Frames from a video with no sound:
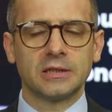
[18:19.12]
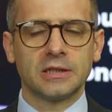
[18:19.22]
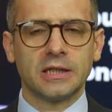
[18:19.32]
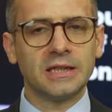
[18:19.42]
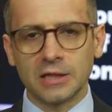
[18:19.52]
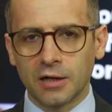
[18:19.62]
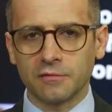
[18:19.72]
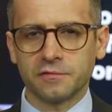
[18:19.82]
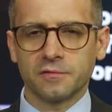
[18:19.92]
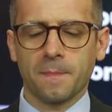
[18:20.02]
In
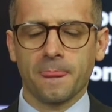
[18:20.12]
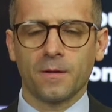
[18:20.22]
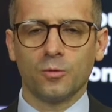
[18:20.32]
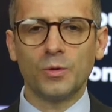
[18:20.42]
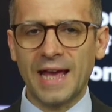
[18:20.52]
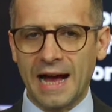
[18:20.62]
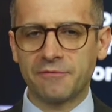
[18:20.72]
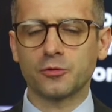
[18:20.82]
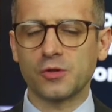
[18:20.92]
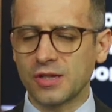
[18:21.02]
love, we have
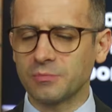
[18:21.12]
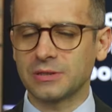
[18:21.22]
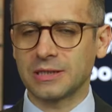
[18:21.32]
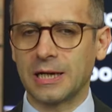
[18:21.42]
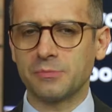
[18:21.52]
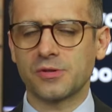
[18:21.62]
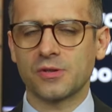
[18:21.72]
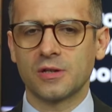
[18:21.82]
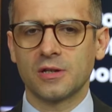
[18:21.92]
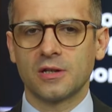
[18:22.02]
to sometimes
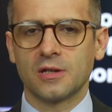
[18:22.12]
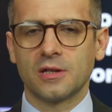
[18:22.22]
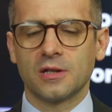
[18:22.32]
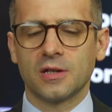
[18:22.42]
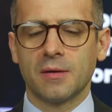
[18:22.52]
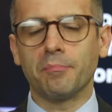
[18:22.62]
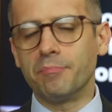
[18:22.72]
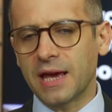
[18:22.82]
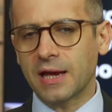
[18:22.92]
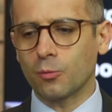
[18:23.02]

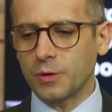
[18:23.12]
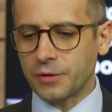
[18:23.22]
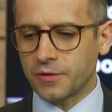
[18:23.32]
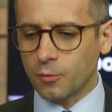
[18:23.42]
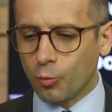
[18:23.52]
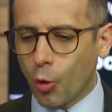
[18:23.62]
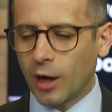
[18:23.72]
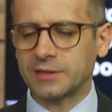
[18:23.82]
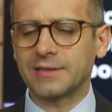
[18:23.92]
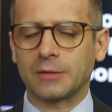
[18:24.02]
bear with
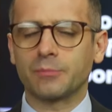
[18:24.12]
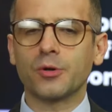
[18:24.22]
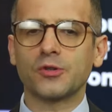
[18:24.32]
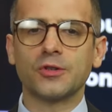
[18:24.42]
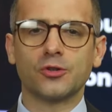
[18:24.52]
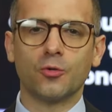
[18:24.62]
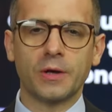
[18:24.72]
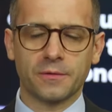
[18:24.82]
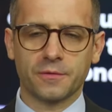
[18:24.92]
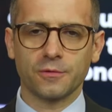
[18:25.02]
what that person is
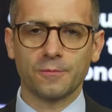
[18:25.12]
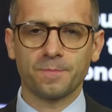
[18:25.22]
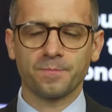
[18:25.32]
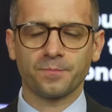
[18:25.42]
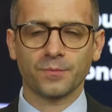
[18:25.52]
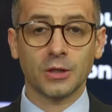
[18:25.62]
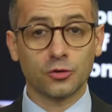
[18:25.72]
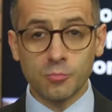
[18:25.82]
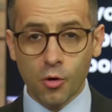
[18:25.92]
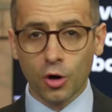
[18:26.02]
going through.
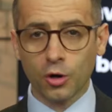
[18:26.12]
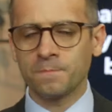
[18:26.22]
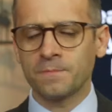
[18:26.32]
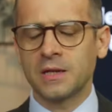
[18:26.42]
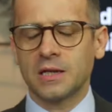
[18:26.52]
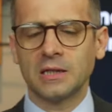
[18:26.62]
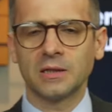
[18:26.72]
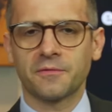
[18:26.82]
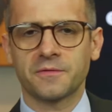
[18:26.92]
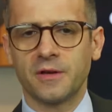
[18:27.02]
Tomorrow in
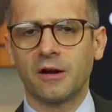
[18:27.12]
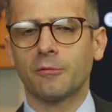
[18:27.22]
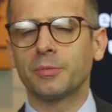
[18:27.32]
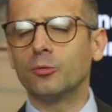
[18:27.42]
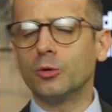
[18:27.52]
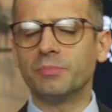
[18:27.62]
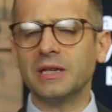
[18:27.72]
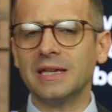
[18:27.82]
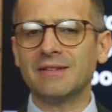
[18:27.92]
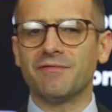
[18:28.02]
Love Therapy, we'll
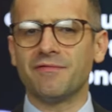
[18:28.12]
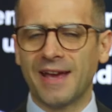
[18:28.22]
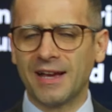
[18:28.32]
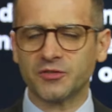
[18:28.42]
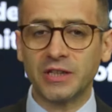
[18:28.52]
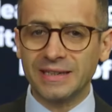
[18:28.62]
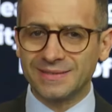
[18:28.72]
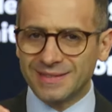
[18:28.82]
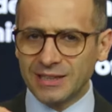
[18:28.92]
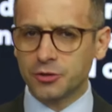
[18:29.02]
be investing in
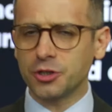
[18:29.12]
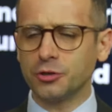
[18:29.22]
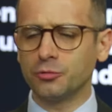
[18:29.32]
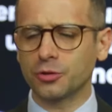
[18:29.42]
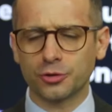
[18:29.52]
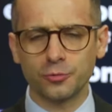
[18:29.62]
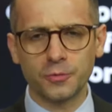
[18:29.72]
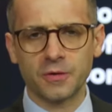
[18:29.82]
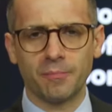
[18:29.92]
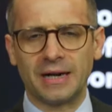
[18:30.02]
teaching you the
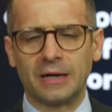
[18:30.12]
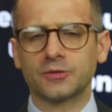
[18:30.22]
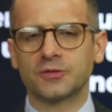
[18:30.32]
truth about